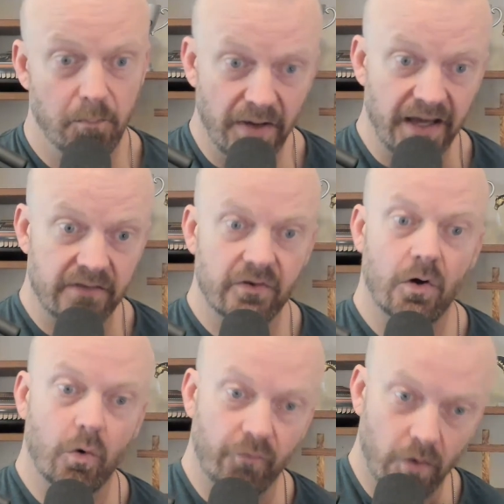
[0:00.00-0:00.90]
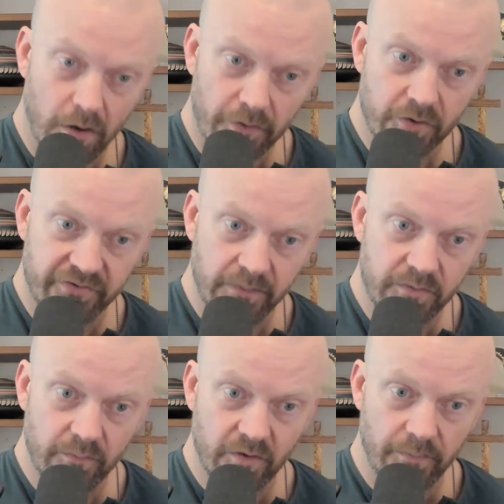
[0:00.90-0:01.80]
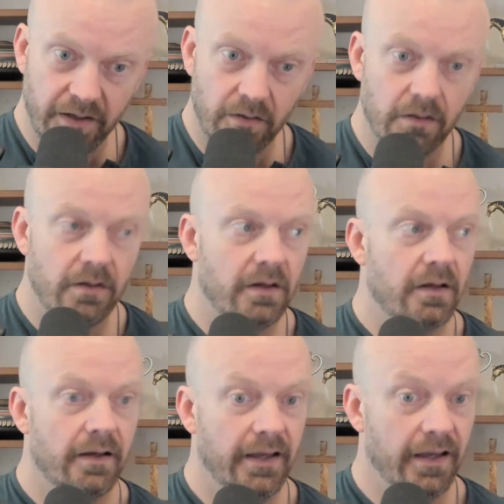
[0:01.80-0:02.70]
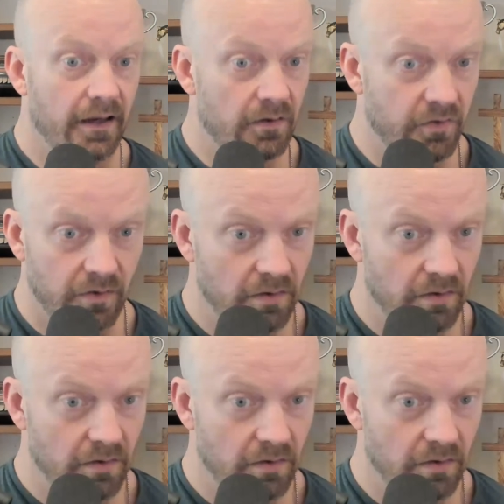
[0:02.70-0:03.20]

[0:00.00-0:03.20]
but overall your symptoms are better and